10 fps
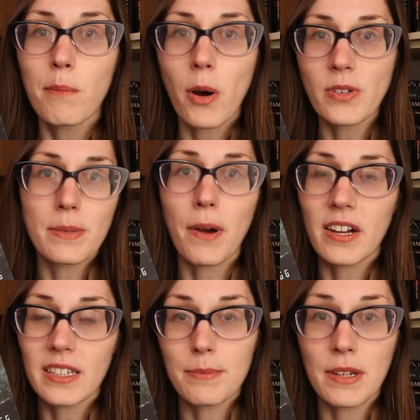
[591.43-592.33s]

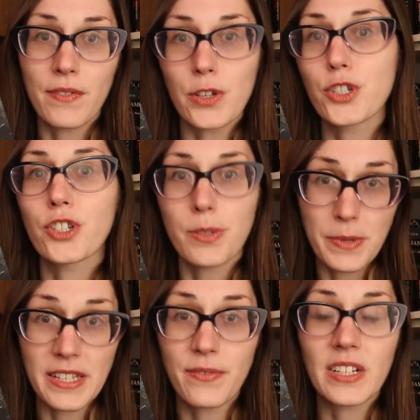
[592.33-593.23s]
post-apocalyptic future,
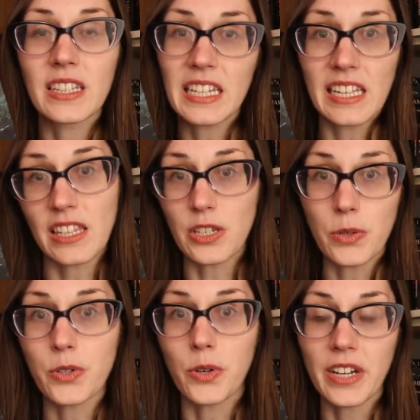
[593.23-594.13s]
specifically in the
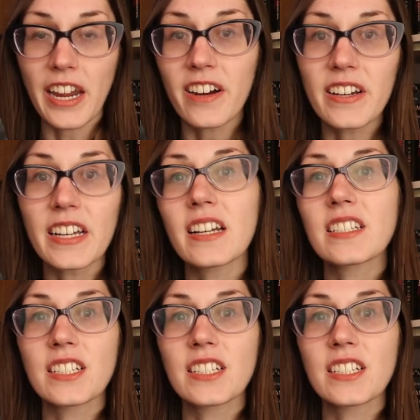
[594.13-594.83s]
New York area.